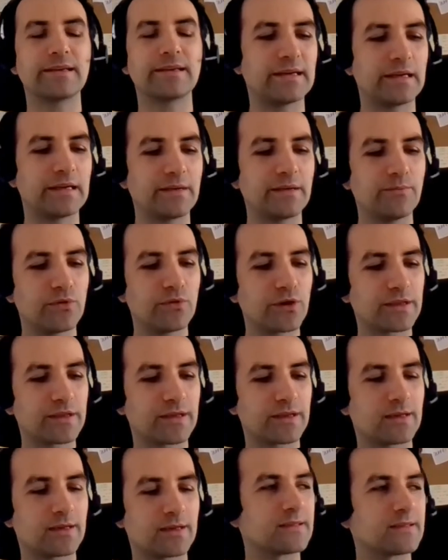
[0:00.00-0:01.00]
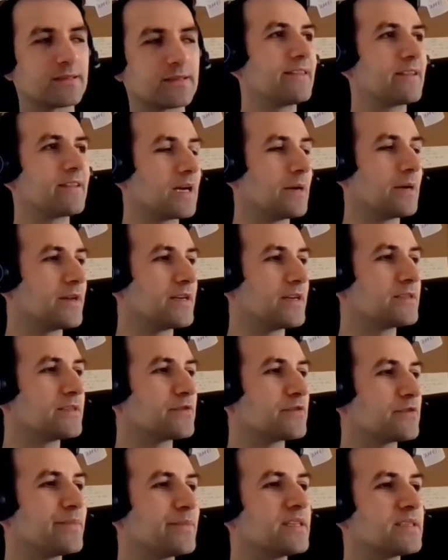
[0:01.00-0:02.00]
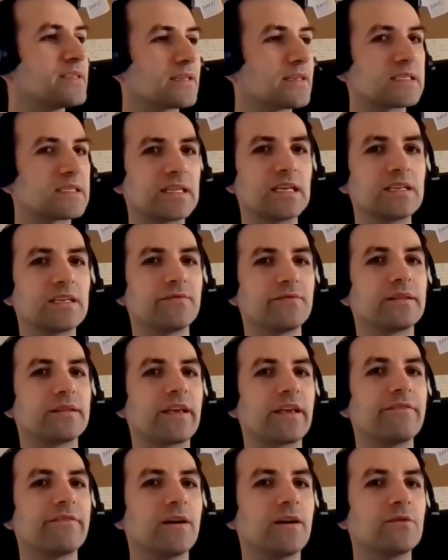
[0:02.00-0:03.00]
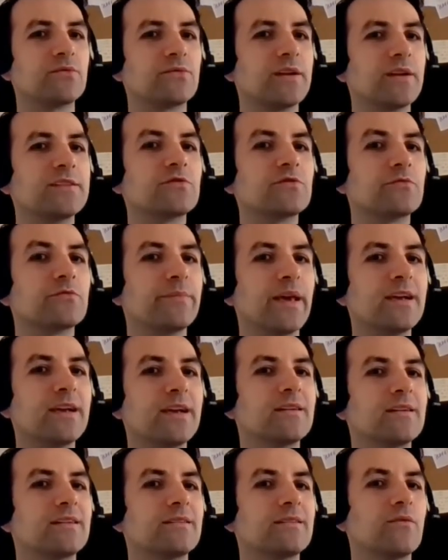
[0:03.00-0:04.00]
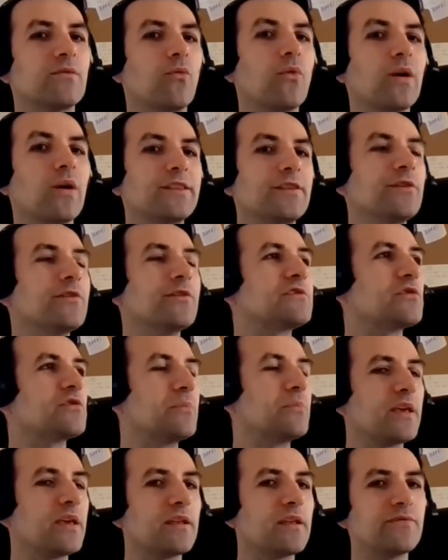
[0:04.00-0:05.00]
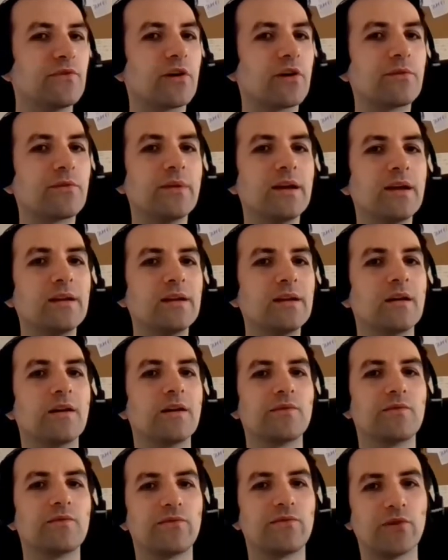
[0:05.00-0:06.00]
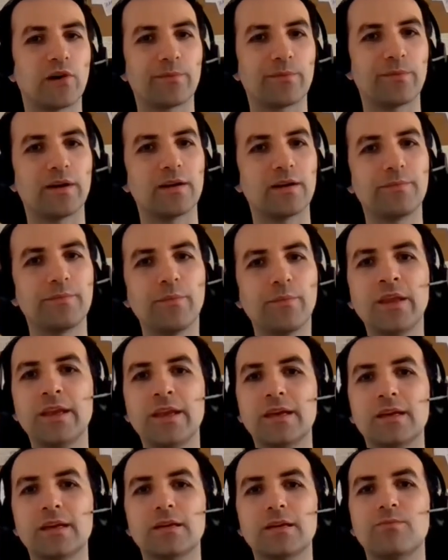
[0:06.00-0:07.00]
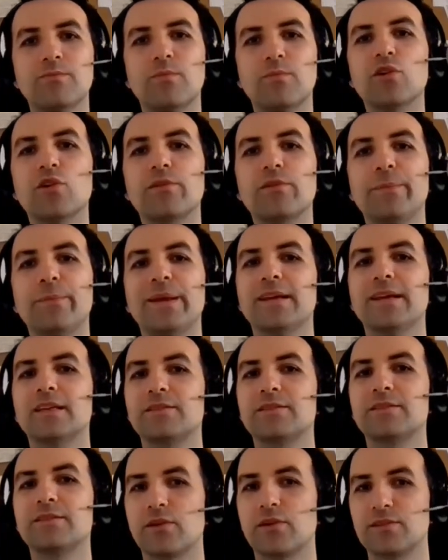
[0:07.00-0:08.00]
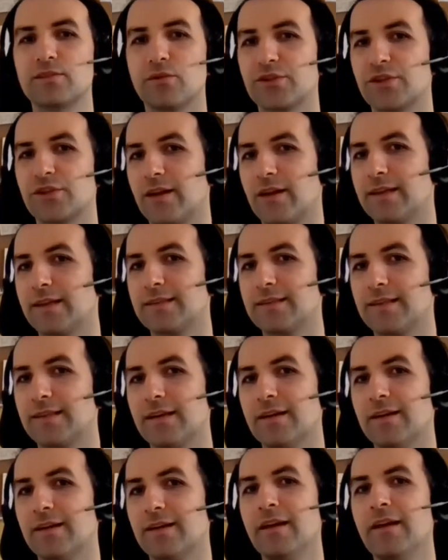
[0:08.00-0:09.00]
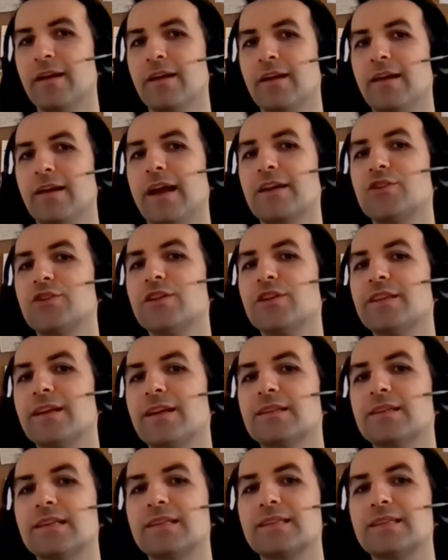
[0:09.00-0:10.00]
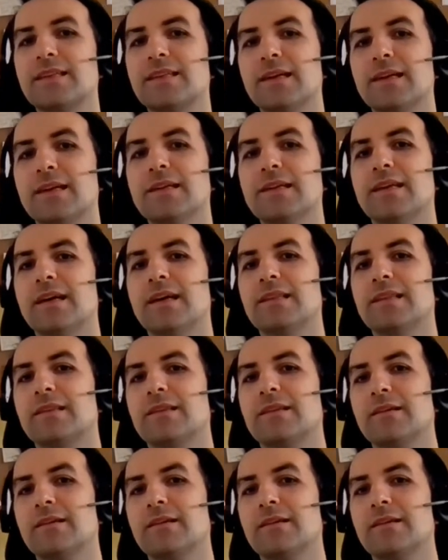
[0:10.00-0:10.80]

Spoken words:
importance, and the companies who've been successful, they found ways to make what used to be informal, formal, meaning block meetings for socializing. Actually, there is a study that